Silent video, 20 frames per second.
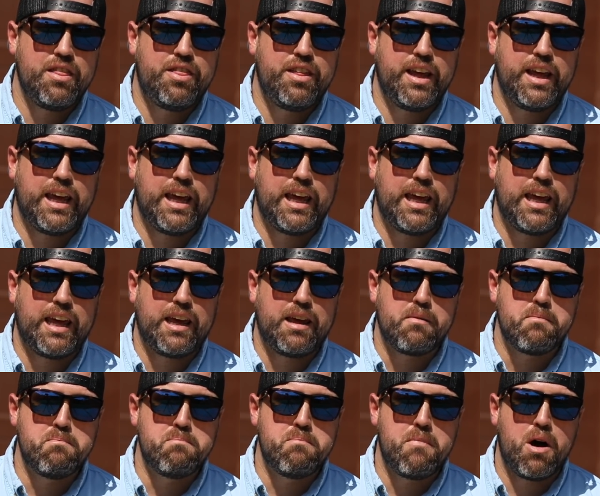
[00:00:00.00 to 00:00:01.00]
The
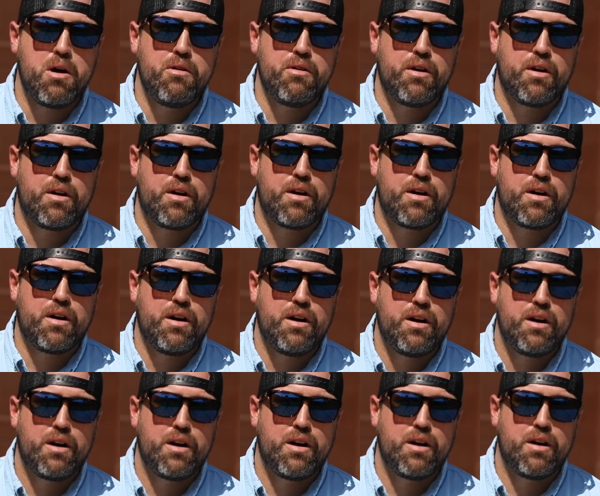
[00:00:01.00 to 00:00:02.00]
motor
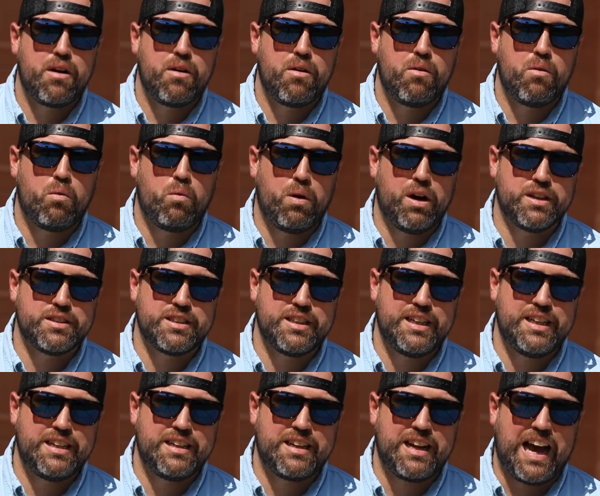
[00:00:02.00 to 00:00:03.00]

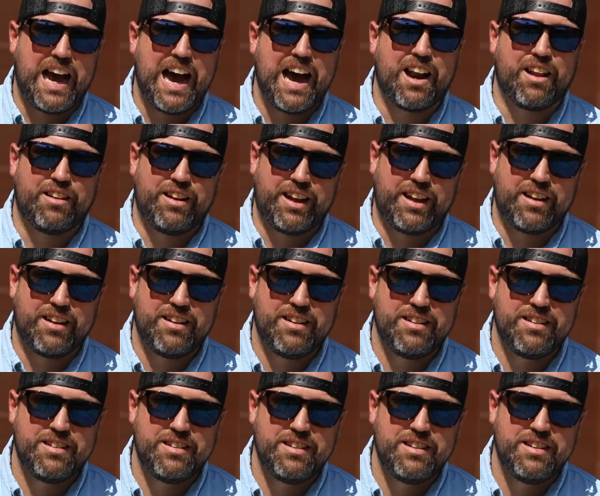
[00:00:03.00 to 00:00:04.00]
wasn't idling.
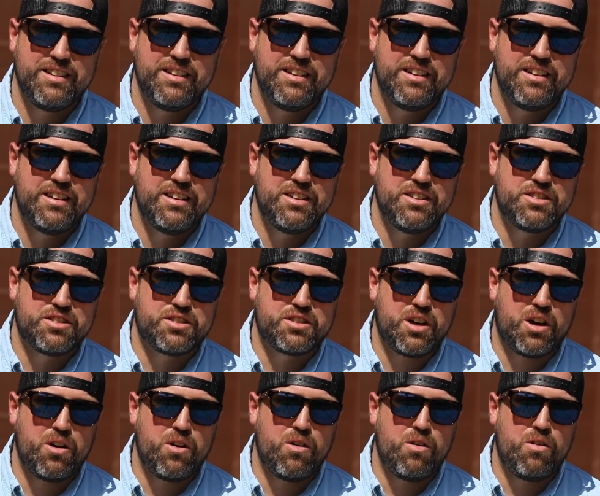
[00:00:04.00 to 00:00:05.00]

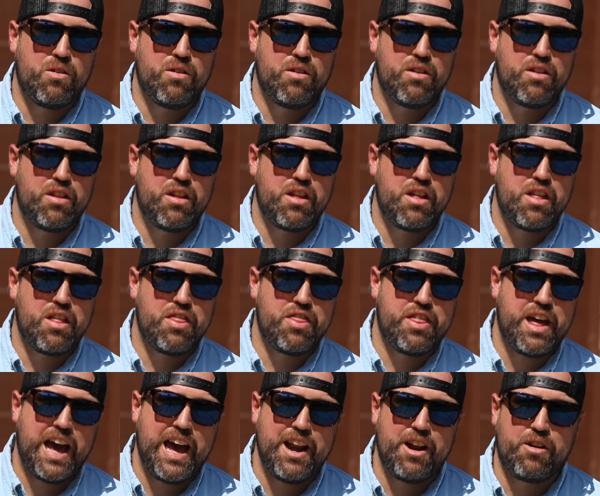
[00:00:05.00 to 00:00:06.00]
So
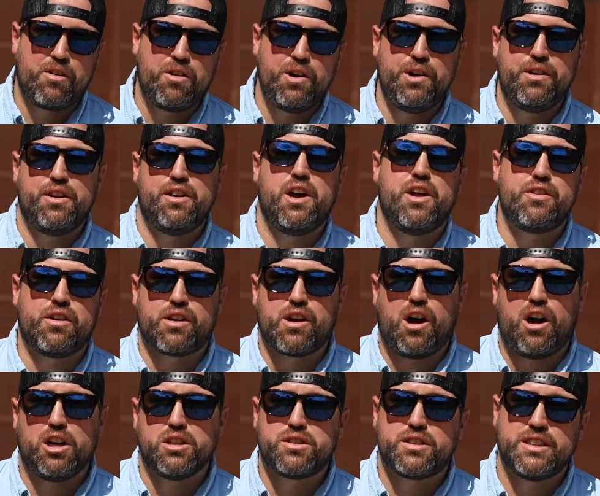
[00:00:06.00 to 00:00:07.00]
that included another
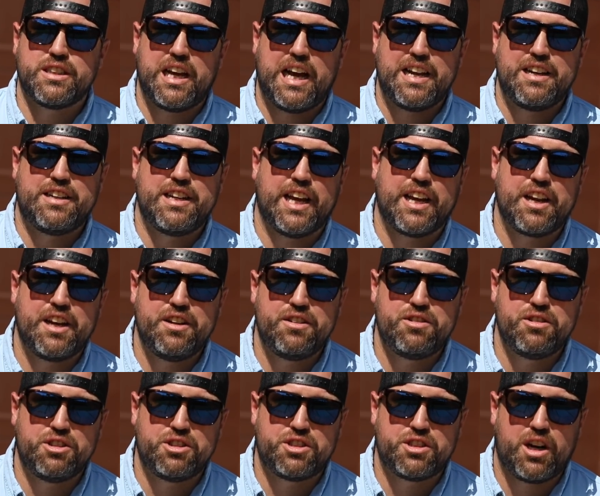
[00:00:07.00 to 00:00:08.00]
cost because I had to take it
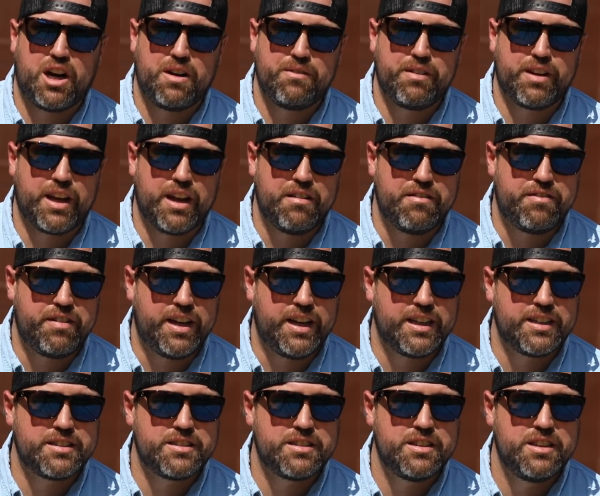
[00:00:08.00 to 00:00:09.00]
into a shop and get it
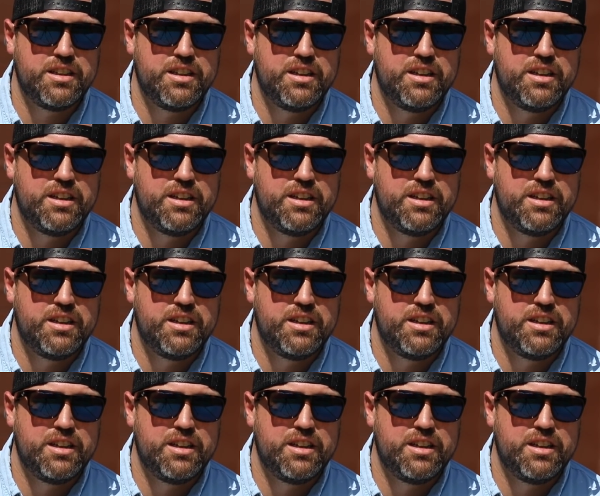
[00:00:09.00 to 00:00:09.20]
fixed.